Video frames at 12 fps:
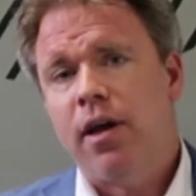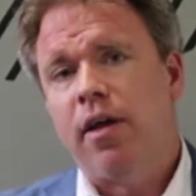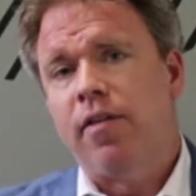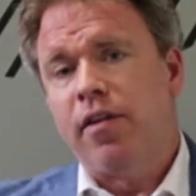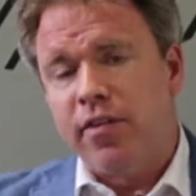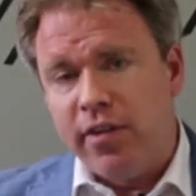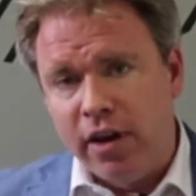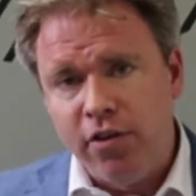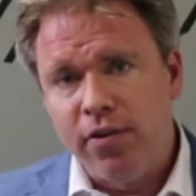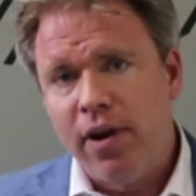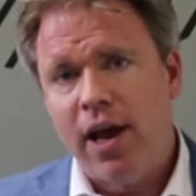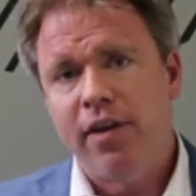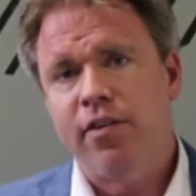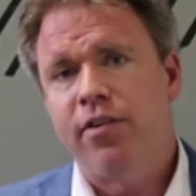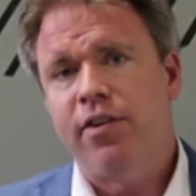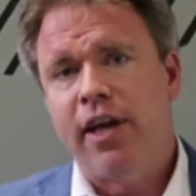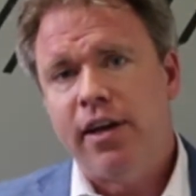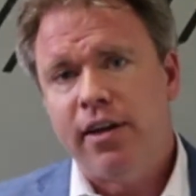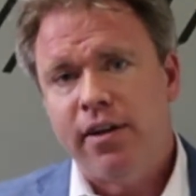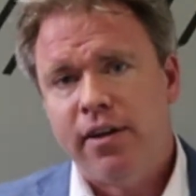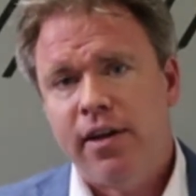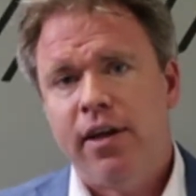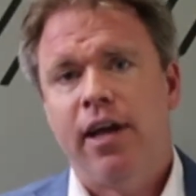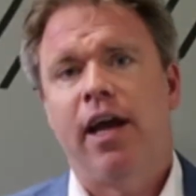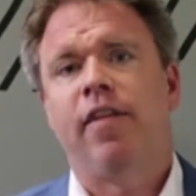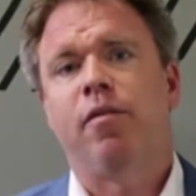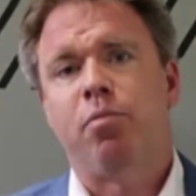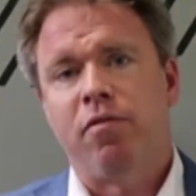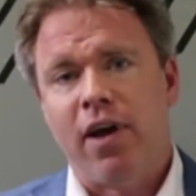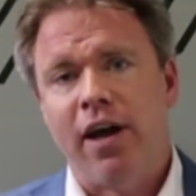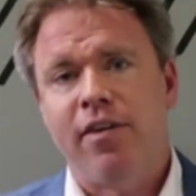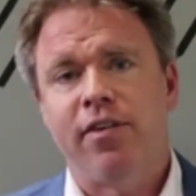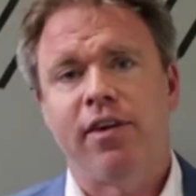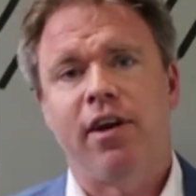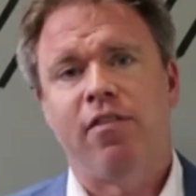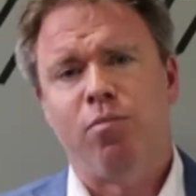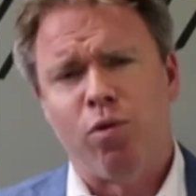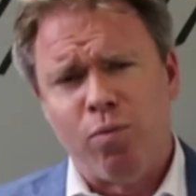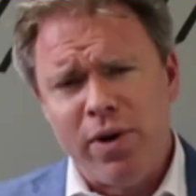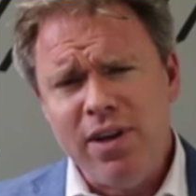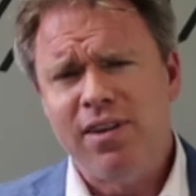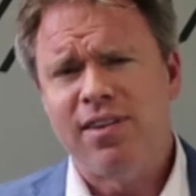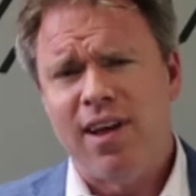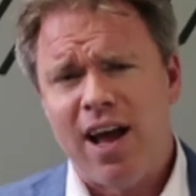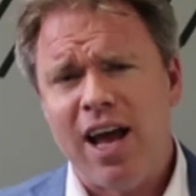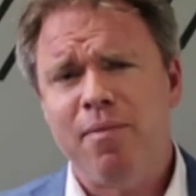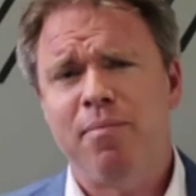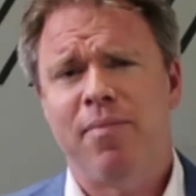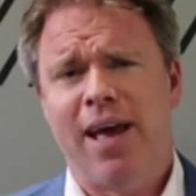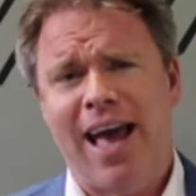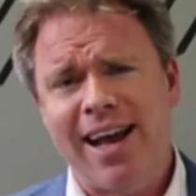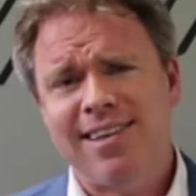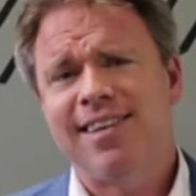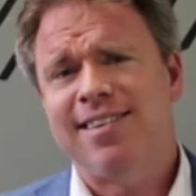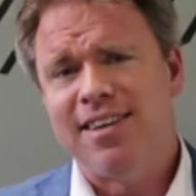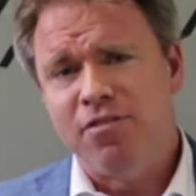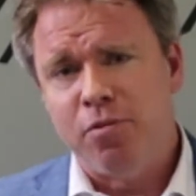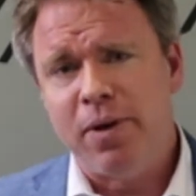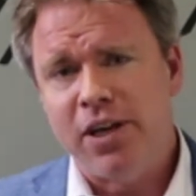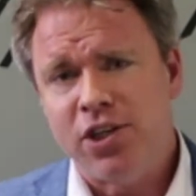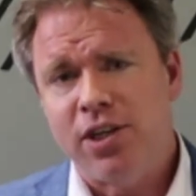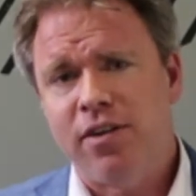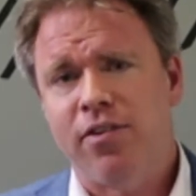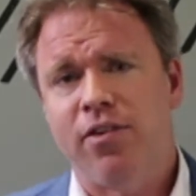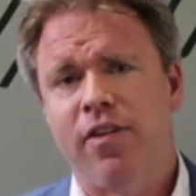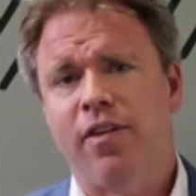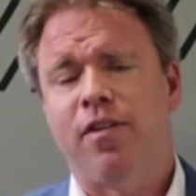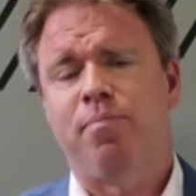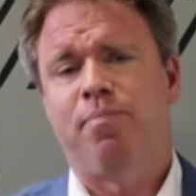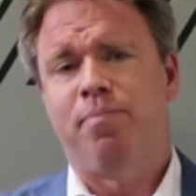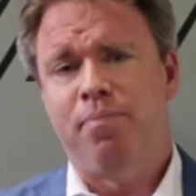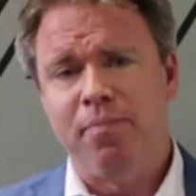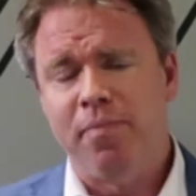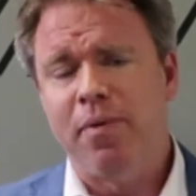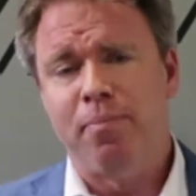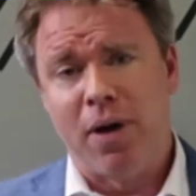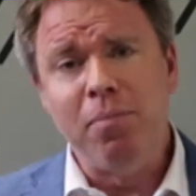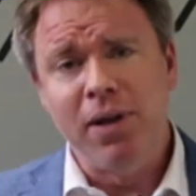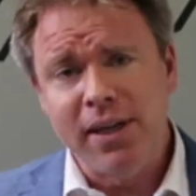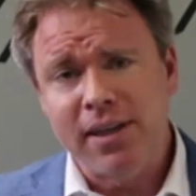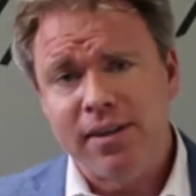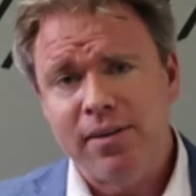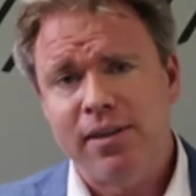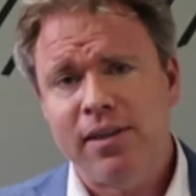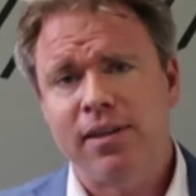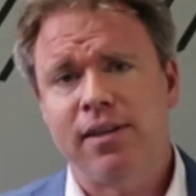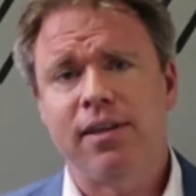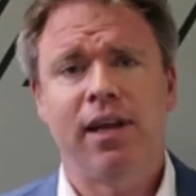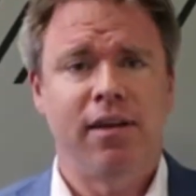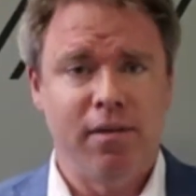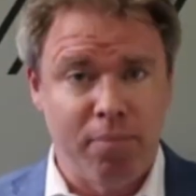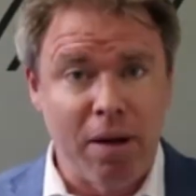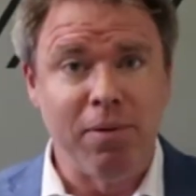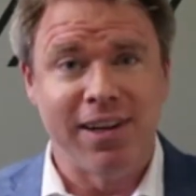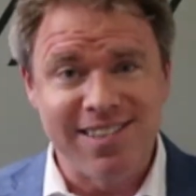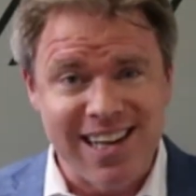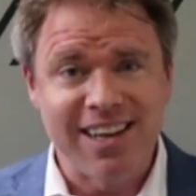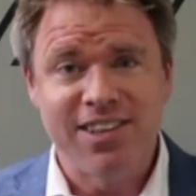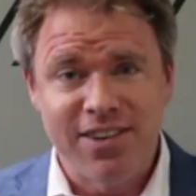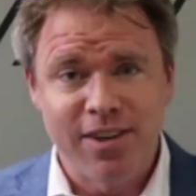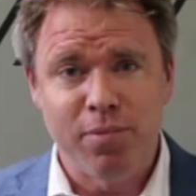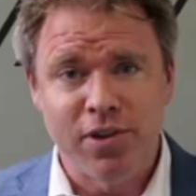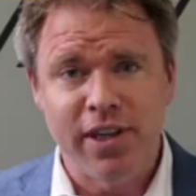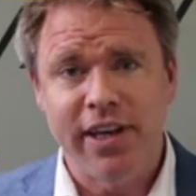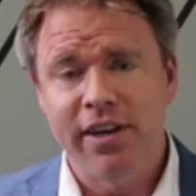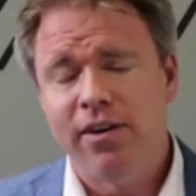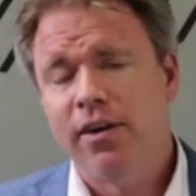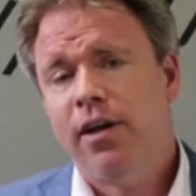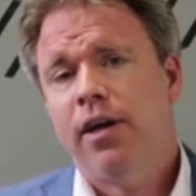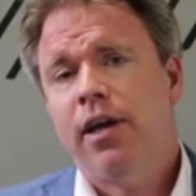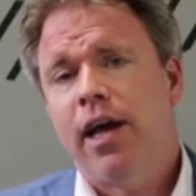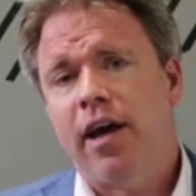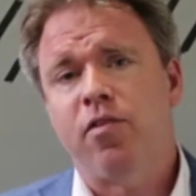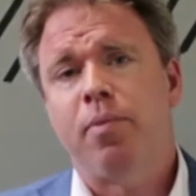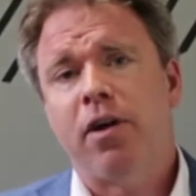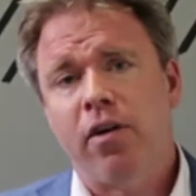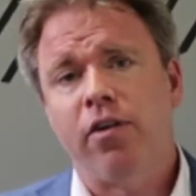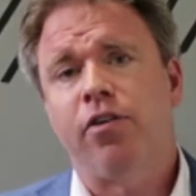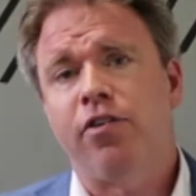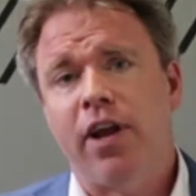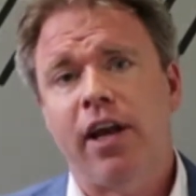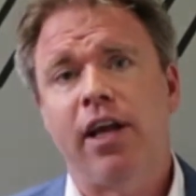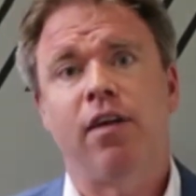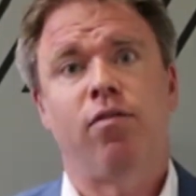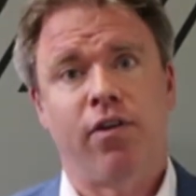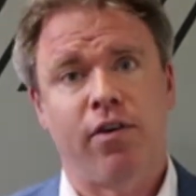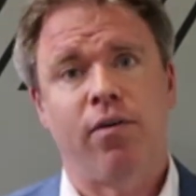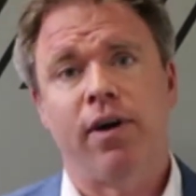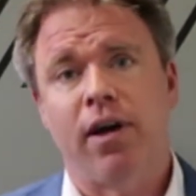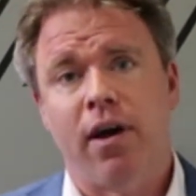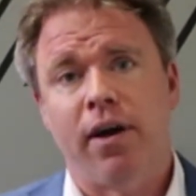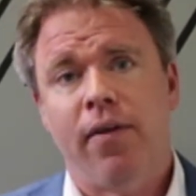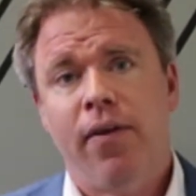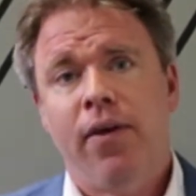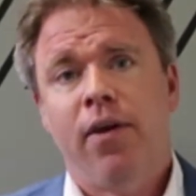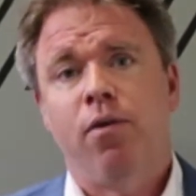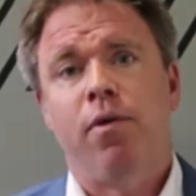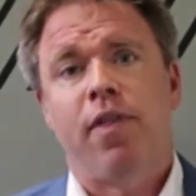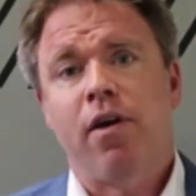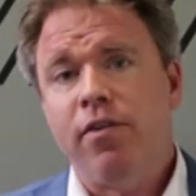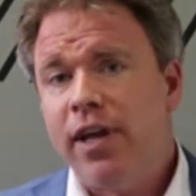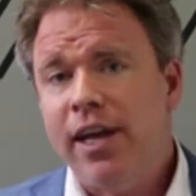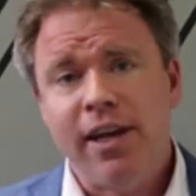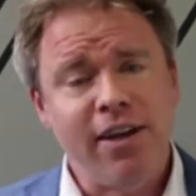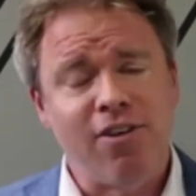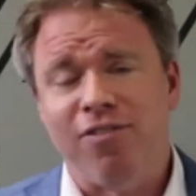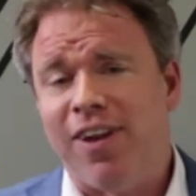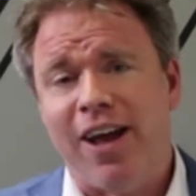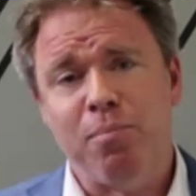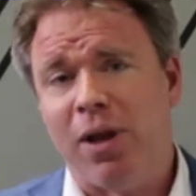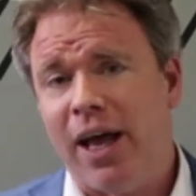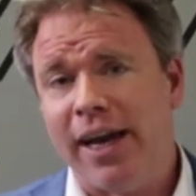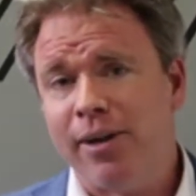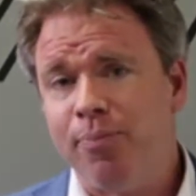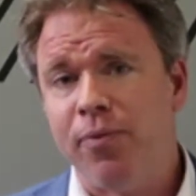that centralizes data and that provides a kind of more real-time access to information so that the public, and the public sector in particular, has a better understanding of what's going on. Without data, you're flying blind.